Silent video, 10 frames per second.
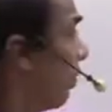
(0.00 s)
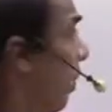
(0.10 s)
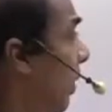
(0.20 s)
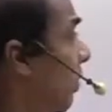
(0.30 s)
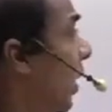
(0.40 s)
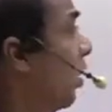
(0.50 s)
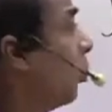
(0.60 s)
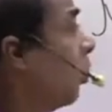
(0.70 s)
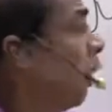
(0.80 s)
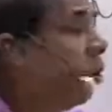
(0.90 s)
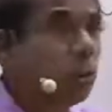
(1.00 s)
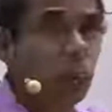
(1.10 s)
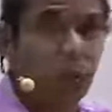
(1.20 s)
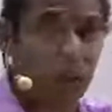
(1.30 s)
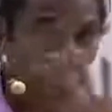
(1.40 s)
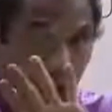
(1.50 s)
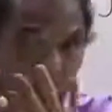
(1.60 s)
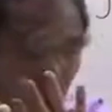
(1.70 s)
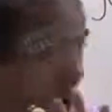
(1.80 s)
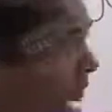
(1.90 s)
My friend told to me.
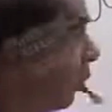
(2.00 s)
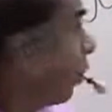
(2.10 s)
Wrong.